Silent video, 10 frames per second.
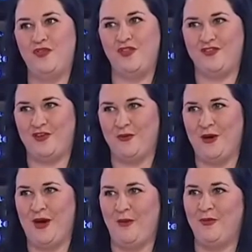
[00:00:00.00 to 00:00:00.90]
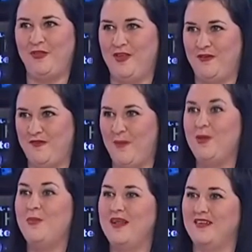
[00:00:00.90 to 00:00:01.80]
for the zoo are, but yeah. the
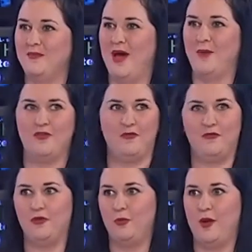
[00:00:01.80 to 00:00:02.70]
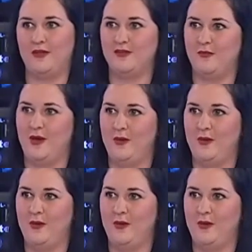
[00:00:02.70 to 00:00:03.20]
family pantomimes are full pantomimes.